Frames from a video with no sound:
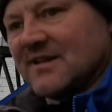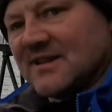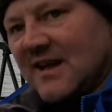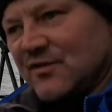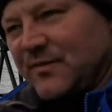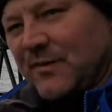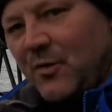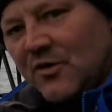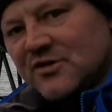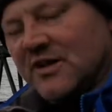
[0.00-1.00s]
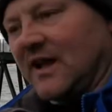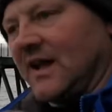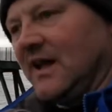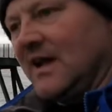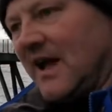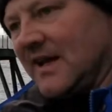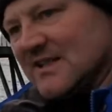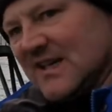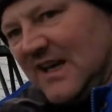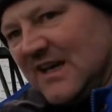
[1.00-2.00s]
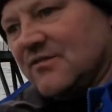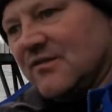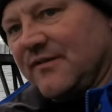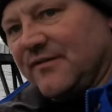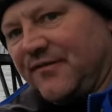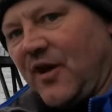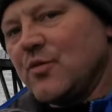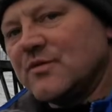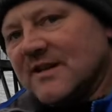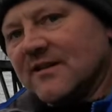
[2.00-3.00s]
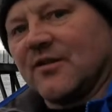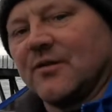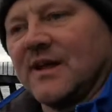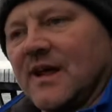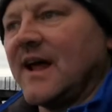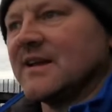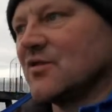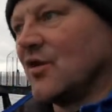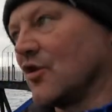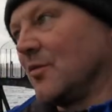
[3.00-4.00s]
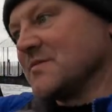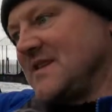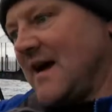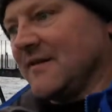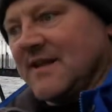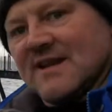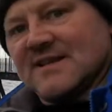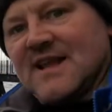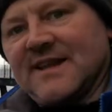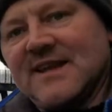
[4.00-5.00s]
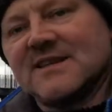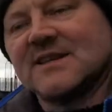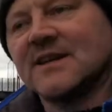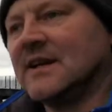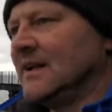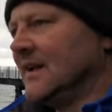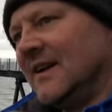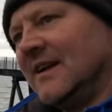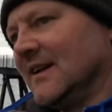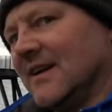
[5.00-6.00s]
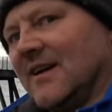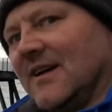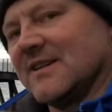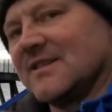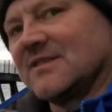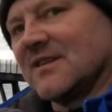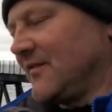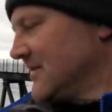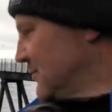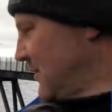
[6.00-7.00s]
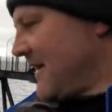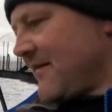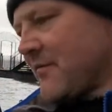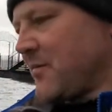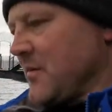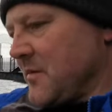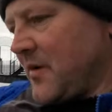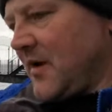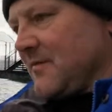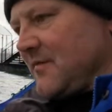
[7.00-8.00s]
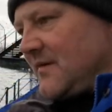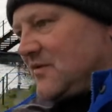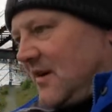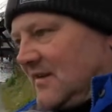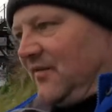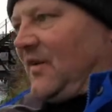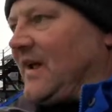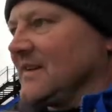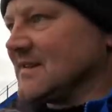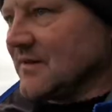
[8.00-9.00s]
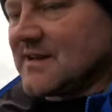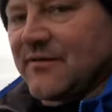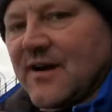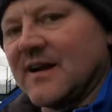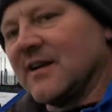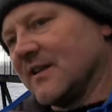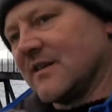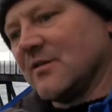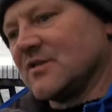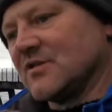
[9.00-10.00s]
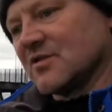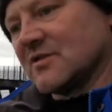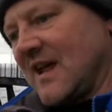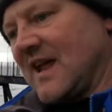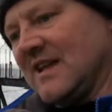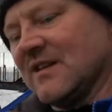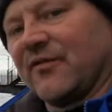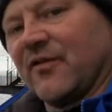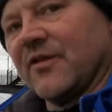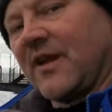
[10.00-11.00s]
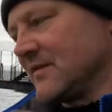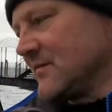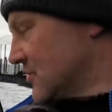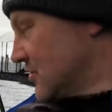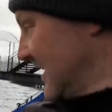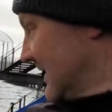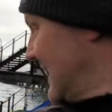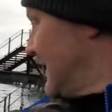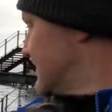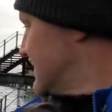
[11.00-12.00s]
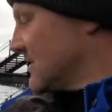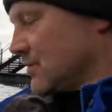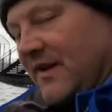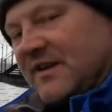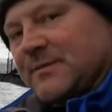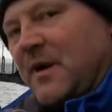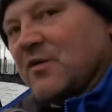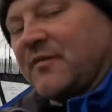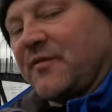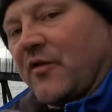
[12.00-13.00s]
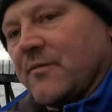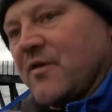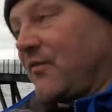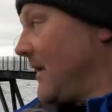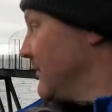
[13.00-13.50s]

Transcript: because I've just been watching it and it's literally floating through the air. It sort of comes down and then it's like this. Oh, and it's, obviously oh, wherever I put my brolly, I'm trying to deflect it, whichever angle I do, it's just hitting the front and I'm just trying to capture this one exposed before I move